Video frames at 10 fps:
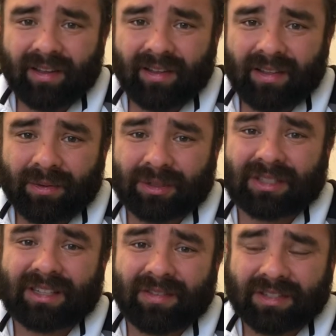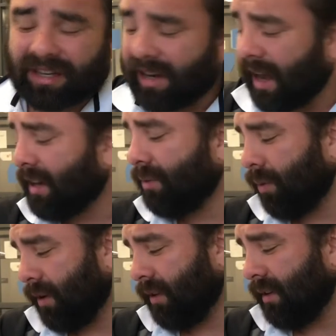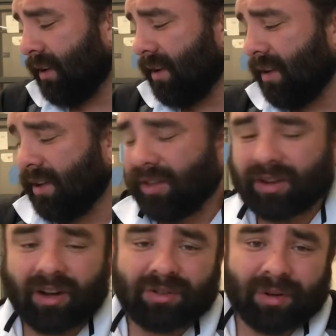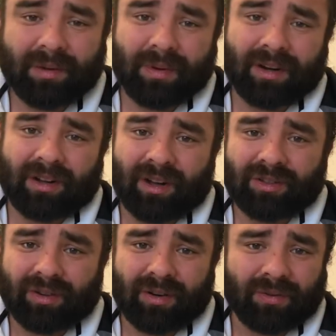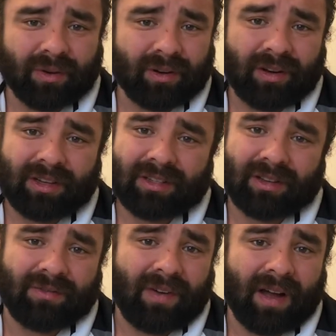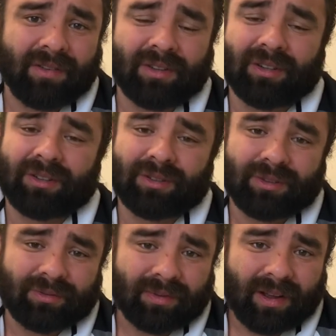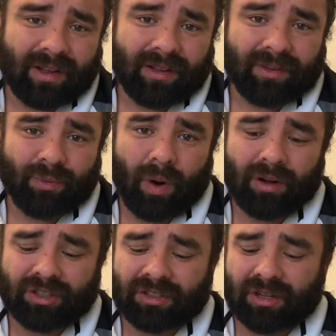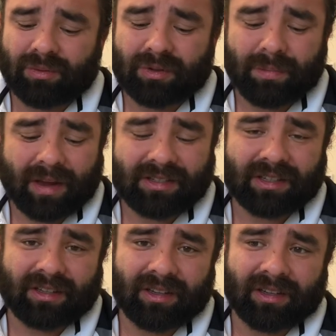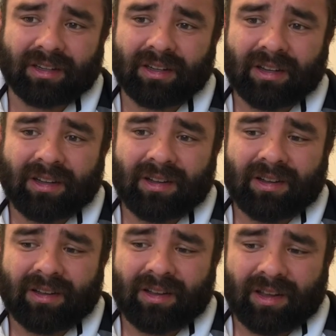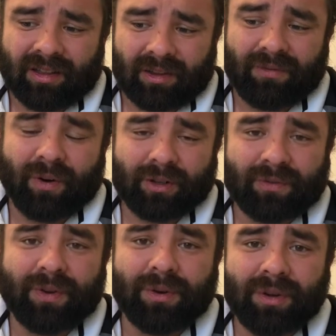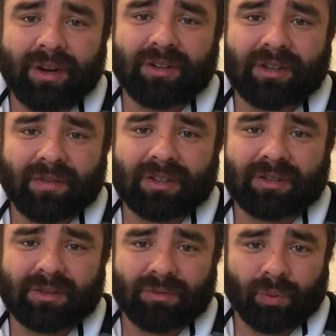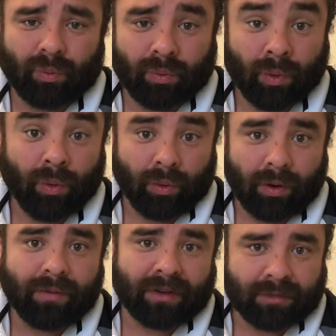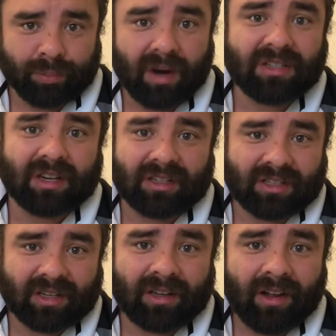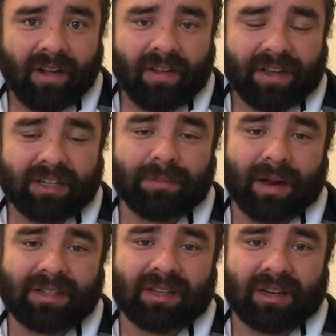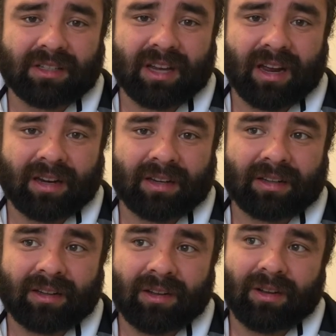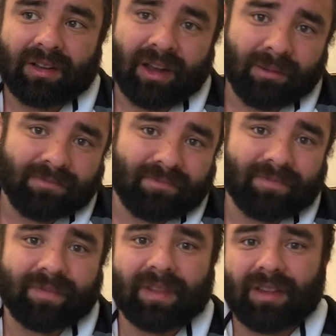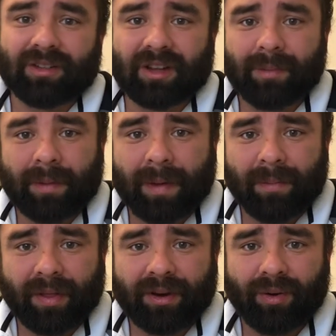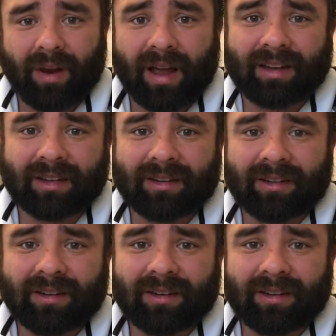That was in 1791. The country had been a country for less than 5 years. Washington was basically, in the first few years of his rule, of his presidency, he's basically saying, yep, there's going to be people that don't like it.